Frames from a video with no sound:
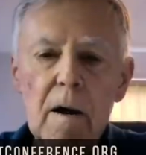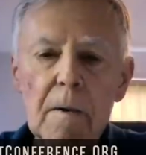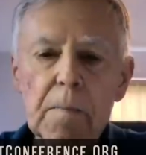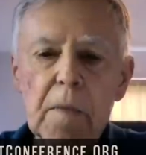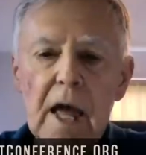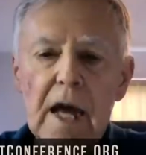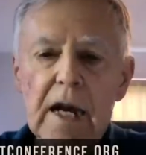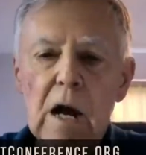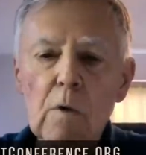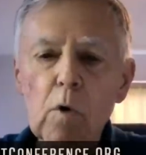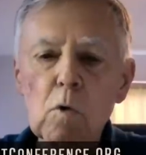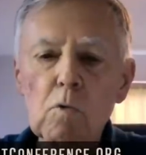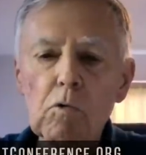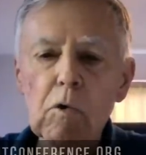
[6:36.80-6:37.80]
Um,
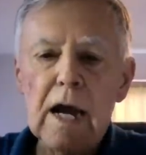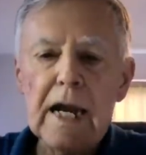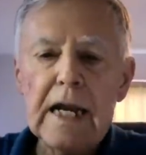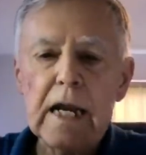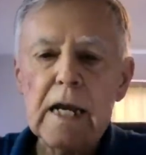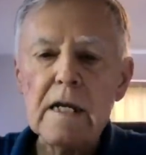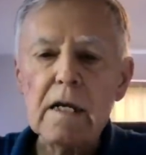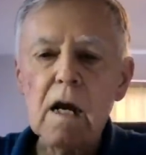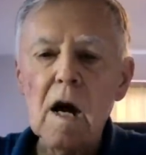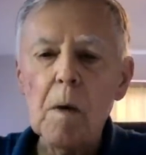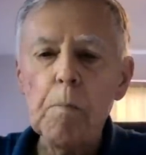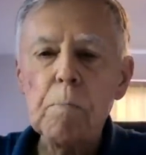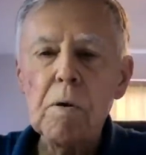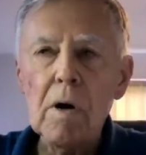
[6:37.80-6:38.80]
and I will write
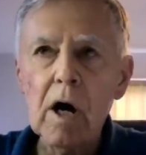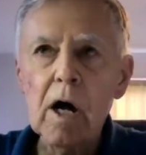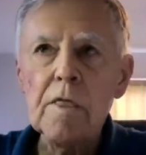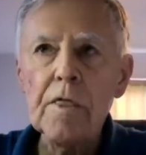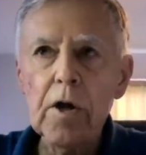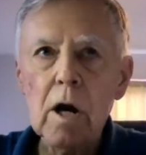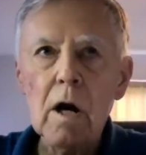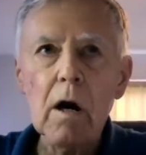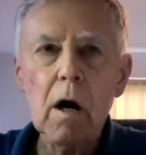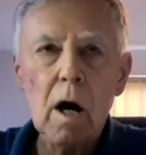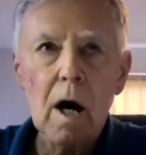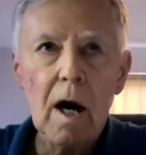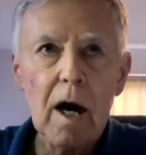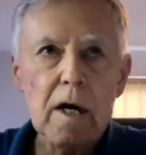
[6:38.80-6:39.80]
it upon
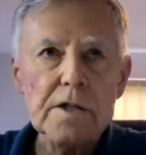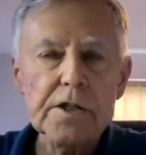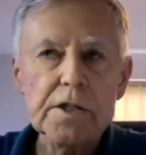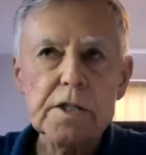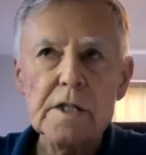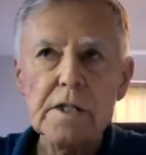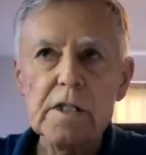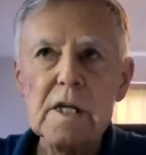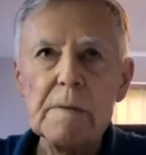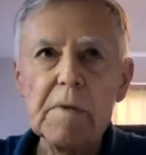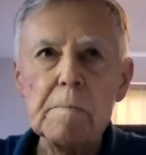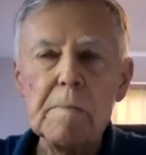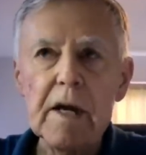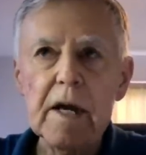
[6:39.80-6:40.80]
their hearts. It
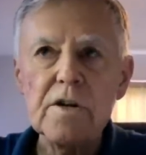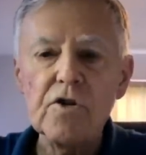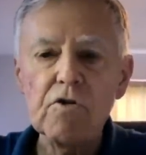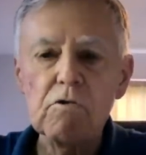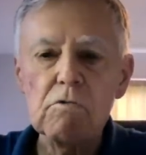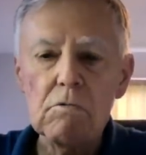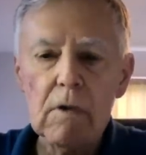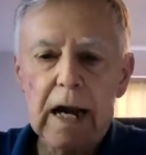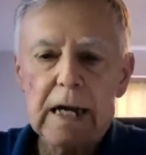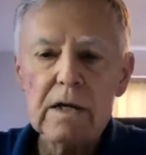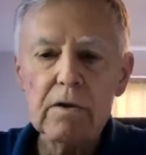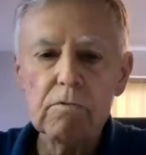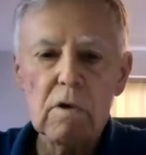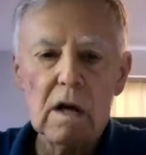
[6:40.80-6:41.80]
seemed to be a
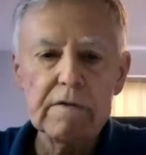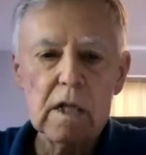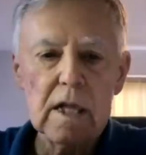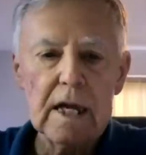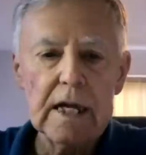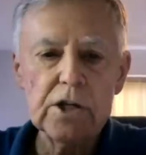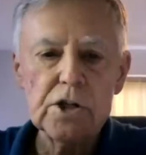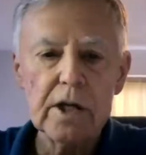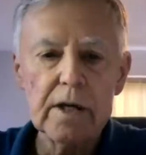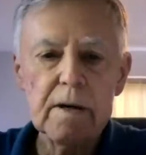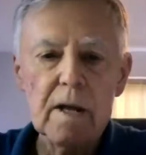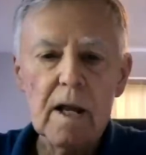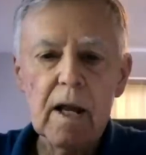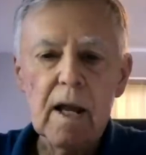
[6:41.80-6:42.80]
direct
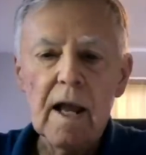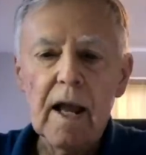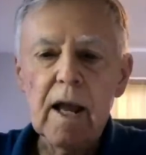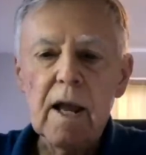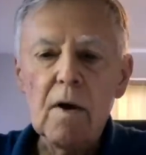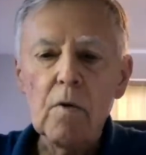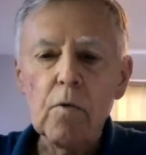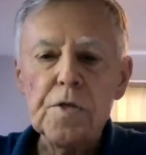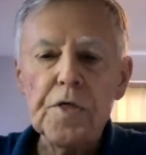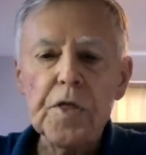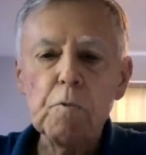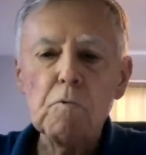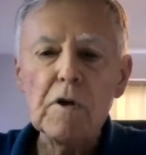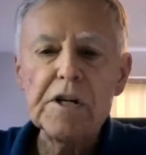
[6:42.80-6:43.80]
revelation
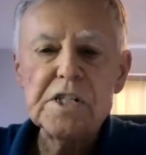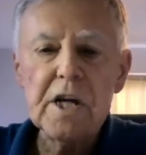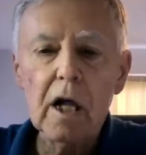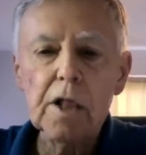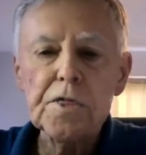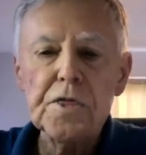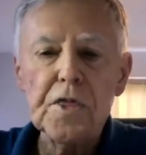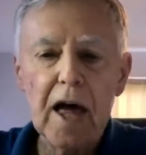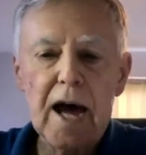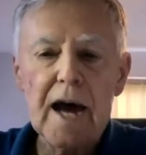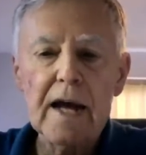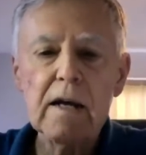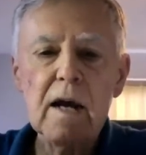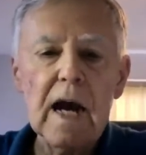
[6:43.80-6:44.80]
with the
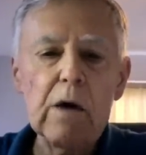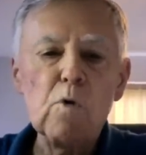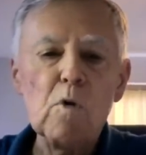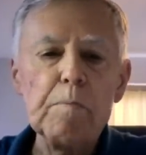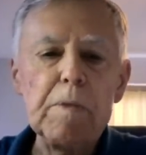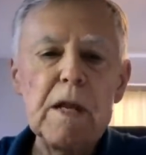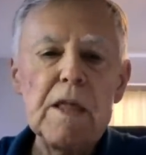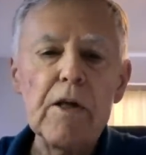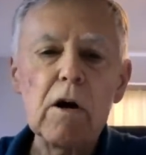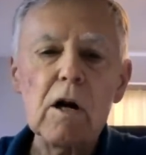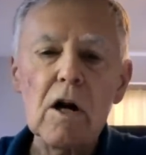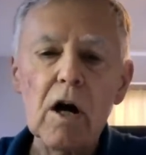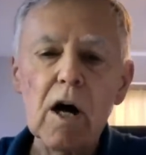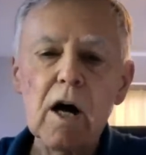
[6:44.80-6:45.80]
result that I will
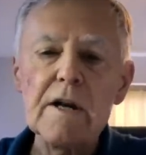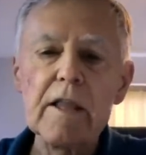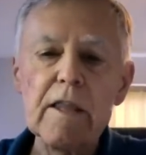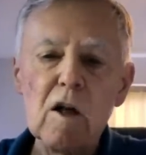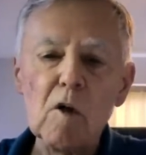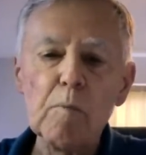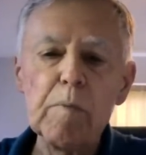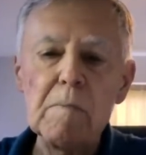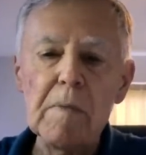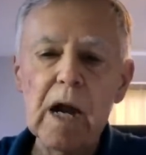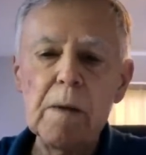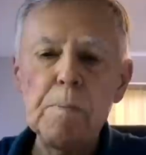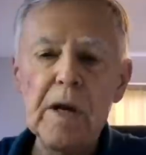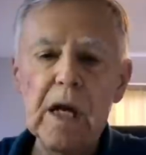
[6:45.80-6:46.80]
be their God and they'll
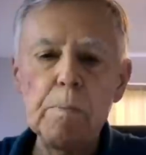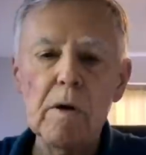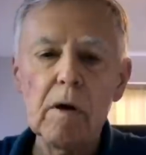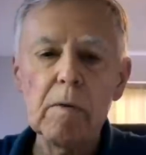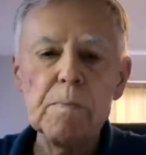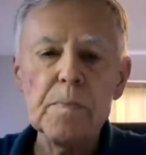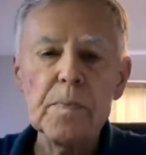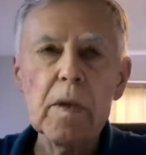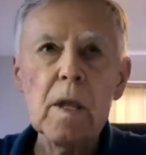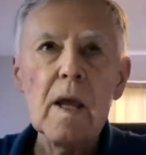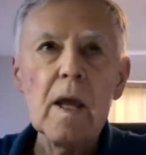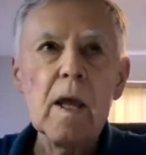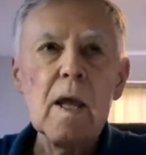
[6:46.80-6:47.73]
be my people.